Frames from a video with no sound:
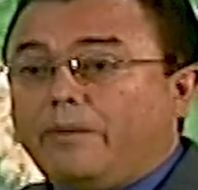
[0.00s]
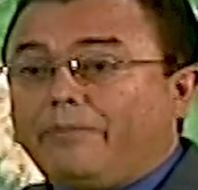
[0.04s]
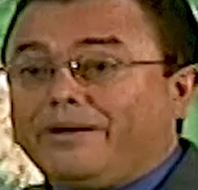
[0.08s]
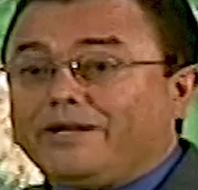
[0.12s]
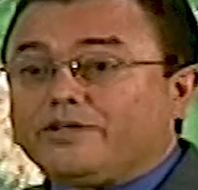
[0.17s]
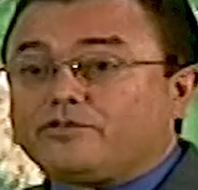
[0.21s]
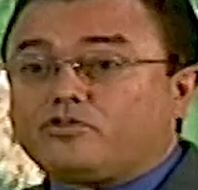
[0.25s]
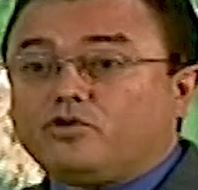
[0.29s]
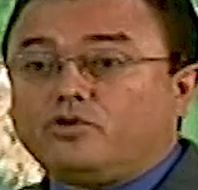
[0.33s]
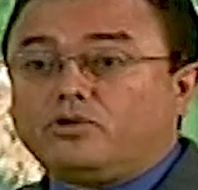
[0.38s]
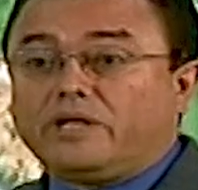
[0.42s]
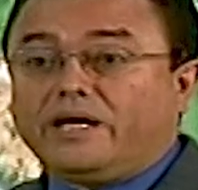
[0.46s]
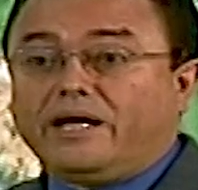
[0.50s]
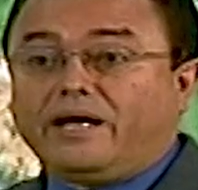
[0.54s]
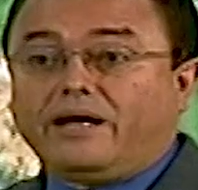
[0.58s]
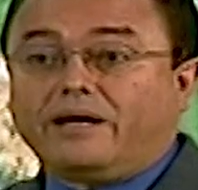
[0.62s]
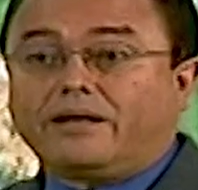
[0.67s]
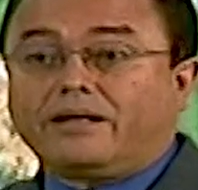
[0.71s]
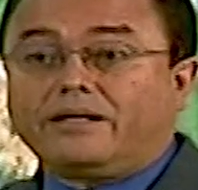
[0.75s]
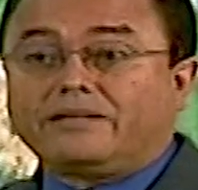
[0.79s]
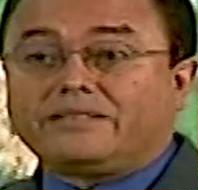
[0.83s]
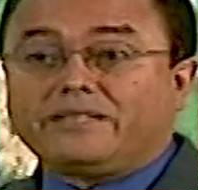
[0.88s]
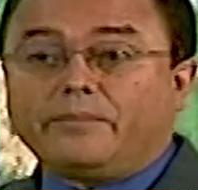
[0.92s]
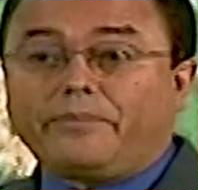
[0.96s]
A person who
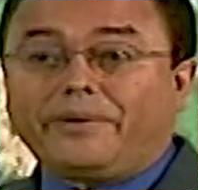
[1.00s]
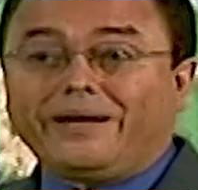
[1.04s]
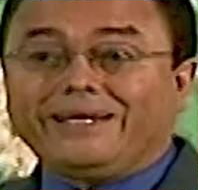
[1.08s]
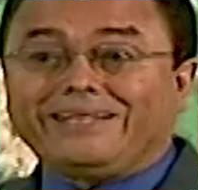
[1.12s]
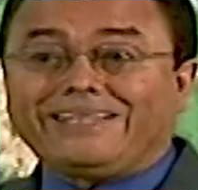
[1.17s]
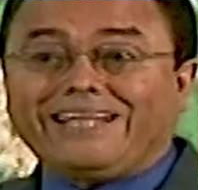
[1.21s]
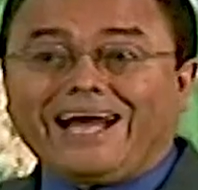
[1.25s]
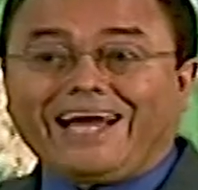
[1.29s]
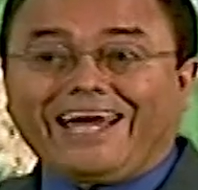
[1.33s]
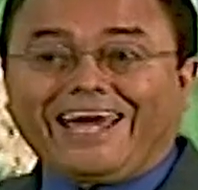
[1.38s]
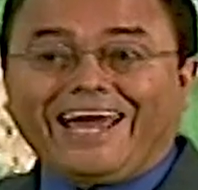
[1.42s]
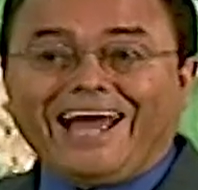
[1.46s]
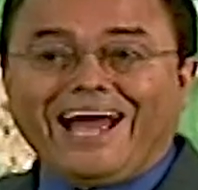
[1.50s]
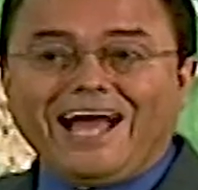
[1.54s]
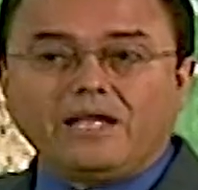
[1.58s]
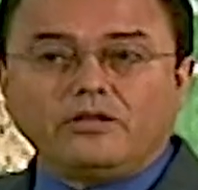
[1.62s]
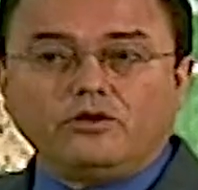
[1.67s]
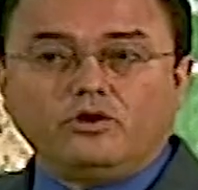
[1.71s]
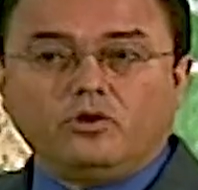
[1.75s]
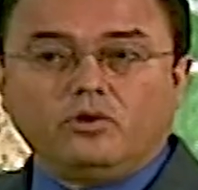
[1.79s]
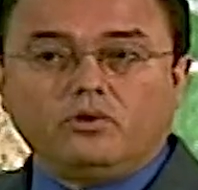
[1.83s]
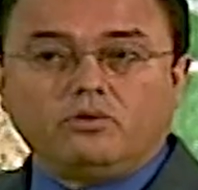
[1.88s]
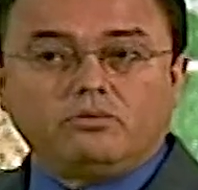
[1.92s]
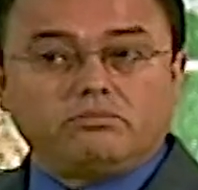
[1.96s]
is always
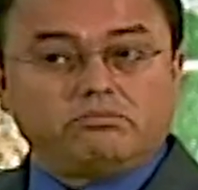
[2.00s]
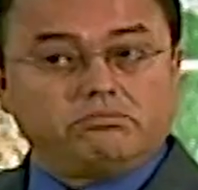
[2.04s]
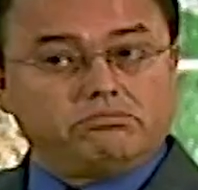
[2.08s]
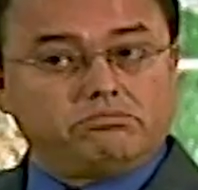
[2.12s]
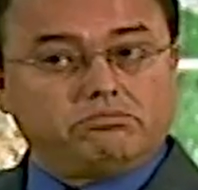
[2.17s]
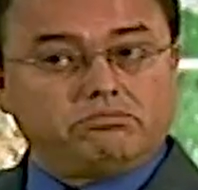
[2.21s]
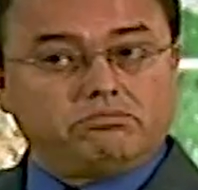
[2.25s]
complaining